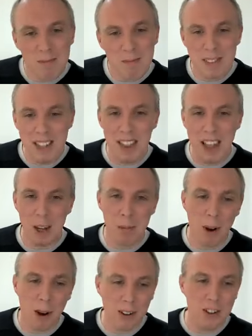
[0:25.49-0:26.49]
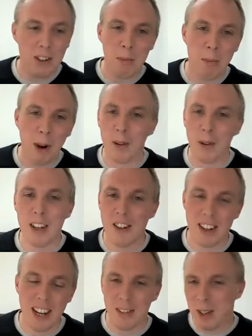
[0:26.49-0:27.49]
synthetic biology and
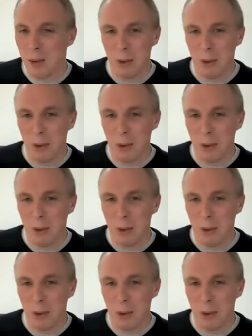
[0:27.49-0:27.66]
bioengineering?